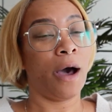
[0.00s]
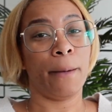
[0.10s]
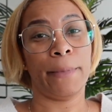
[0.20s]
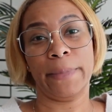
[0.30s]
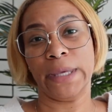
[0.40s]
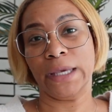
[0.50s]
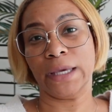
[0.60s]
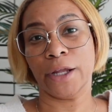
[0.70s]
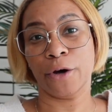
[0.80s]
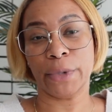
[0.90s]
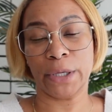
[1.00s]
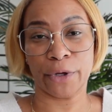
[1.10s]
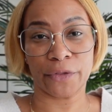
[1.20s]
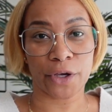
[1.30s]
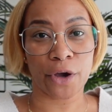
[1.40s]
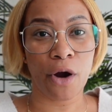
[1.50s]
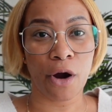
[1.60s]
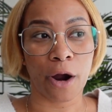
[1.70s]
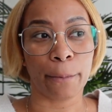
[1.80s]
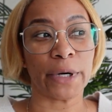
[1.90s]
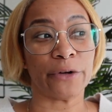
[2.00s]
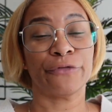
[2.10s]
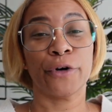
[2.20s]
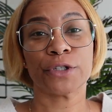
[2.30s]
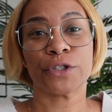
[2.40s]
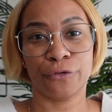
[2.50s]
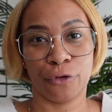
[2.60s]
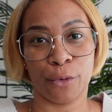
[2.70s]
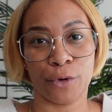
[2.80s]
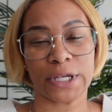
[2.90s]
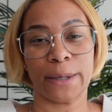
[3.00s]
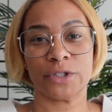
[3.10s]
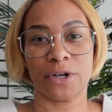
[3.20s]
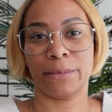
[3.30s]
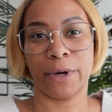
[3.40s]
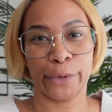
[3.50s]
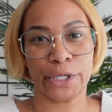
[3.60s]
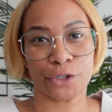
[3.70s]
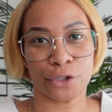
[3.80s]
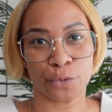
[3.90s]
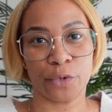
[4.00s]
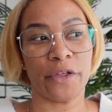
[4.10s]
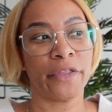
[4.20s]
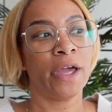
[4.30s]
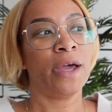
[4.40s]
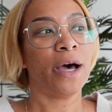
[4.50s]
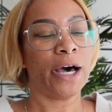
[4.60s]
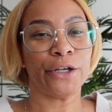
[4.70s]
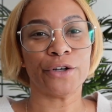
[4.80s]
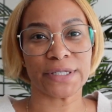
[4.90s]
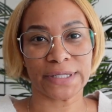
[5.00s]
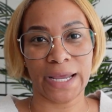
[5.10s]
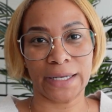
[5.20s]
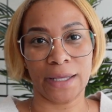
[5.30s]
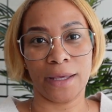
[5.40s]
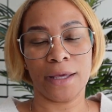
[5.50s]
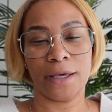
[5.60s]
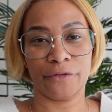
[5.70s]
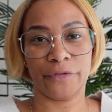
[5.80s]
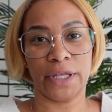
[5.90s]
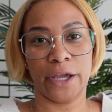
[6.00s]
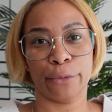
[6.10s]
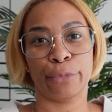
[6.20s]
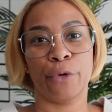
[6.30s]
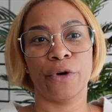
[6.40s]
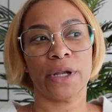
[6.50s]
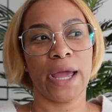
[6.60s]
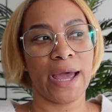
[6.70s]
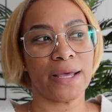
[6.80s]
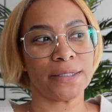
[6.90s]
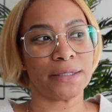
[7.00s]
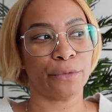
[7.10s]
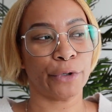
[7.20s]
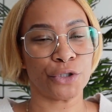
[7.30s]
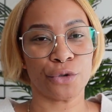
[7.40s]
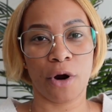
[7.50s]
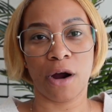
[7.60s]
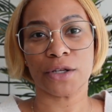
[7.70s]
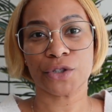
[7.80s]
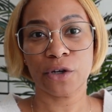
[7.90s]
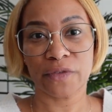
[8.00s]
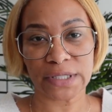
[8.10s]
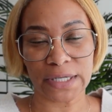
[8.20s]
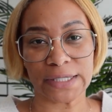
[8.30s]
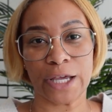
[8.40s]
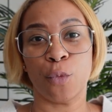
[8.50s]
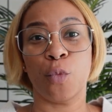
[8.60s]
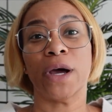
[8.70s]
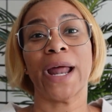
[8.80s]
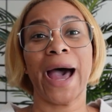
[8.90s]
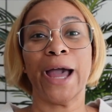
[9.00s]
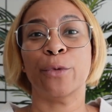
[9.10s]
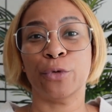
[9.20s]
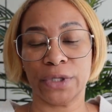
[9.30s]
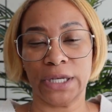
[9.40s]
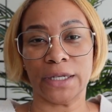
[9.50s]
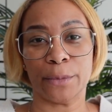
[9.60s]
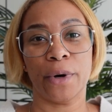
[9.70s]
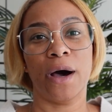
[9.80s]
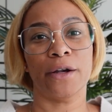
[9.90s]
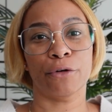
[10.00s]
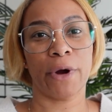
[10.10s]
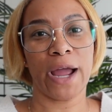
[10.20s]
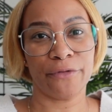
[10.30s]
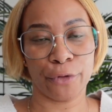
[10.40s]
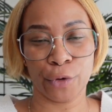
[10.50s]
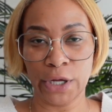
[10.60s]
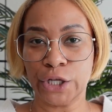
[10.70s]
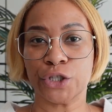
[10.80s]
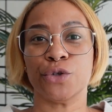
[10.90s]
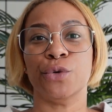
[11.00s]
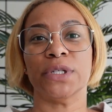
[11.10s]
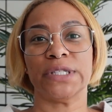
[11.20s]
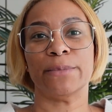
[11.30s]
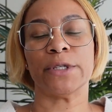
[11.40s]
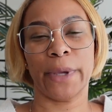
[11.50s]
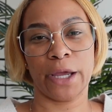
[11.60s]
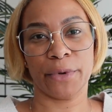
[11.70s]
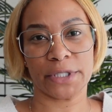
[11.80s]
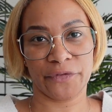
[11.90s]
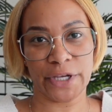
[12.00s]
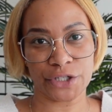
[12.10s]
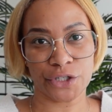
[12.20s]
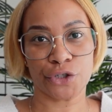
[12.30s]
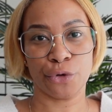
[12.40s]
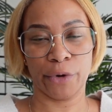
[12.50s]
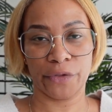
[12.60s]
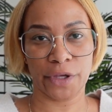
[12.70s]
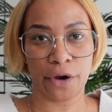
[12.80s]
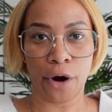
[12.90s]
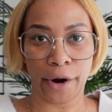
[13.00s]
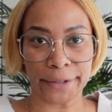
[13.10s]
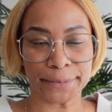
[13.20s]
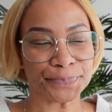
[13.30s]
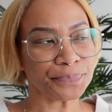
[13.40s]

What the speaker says: Maybe he can help me rent the car. But first and foremost, I'm starting my research with understanding if the airport has rental car services and what I will need upon arrival to attempt to make a reservation to rent the car.